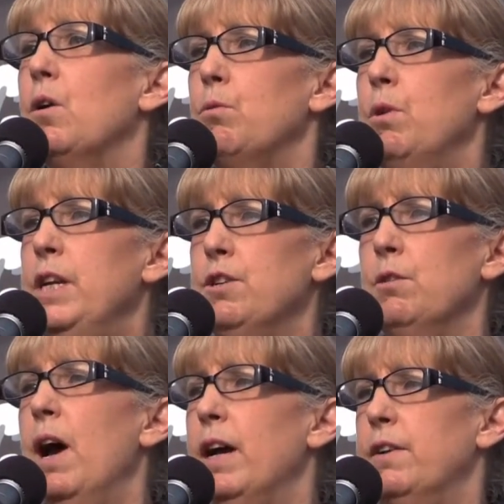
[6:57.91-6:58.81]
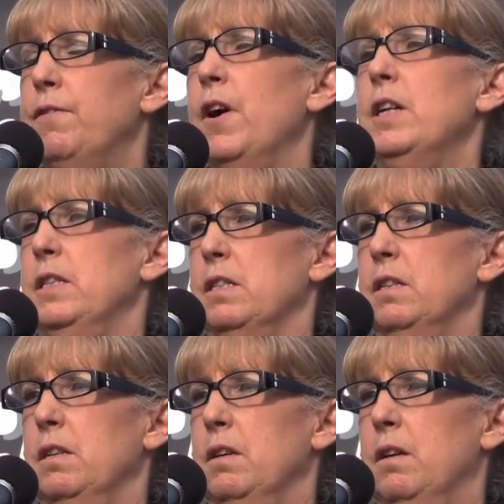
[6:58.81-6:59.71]
redirect
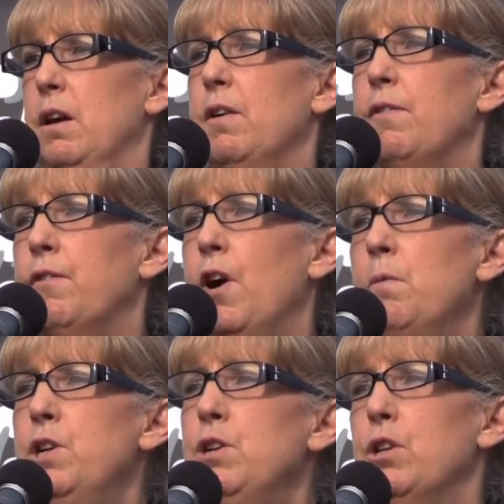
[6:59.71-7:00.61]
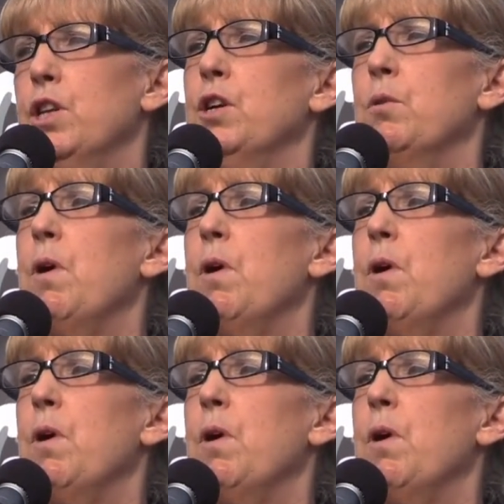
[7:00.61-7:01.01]
funds from nuclear